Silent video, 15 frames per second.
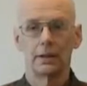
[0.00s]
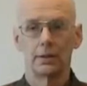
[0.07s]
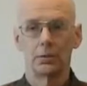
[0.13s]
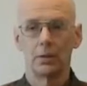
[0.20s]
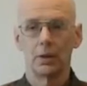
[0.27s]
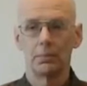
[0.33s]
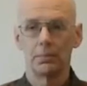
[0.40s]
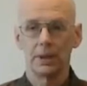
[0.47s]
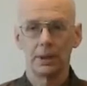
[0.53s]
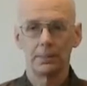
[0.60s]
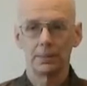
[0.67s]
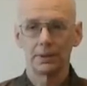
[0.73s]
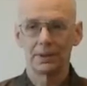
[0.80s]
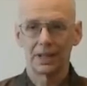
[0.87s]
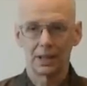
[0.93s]
what
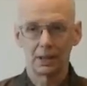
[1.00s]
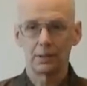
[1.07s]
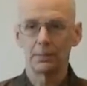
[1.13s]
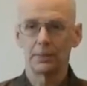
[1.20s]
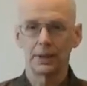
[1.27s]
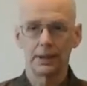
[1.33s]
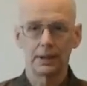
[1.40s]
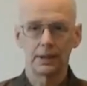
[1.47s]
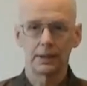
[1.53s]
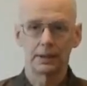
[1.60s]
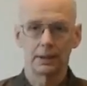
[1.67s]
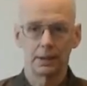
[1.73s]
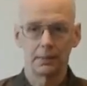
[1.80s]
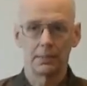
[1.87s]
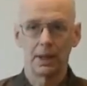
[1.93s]
people tell me
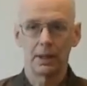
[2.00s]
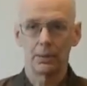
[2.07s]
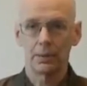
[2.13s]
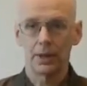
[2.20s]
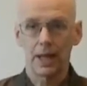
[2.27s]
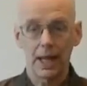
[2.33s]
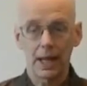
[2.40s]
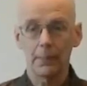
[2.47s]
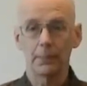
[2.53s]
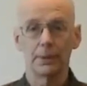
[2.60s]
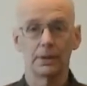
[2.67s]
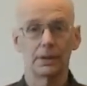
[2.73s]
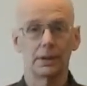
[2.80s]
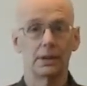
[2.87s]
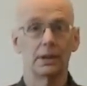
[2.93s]
about what
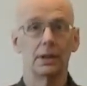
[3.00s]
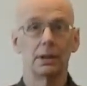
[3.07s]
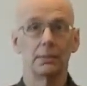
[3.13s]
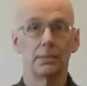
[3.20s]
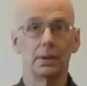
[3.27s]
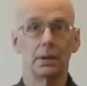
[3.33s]
happens to them